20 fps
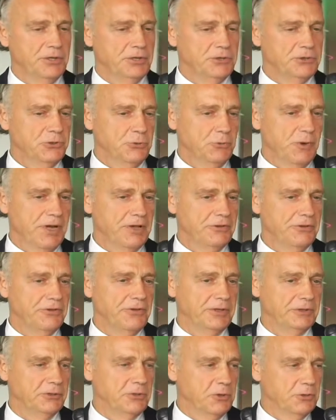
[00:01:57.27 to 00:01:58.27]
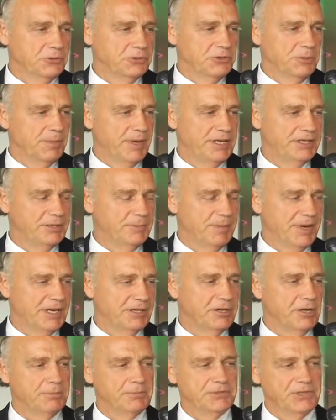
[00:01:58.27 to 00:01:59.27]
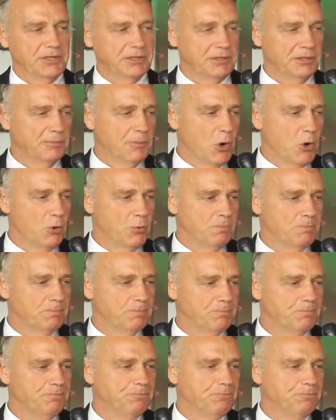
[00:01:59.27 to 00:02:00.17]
So rather than closing the patient back up, sending him home,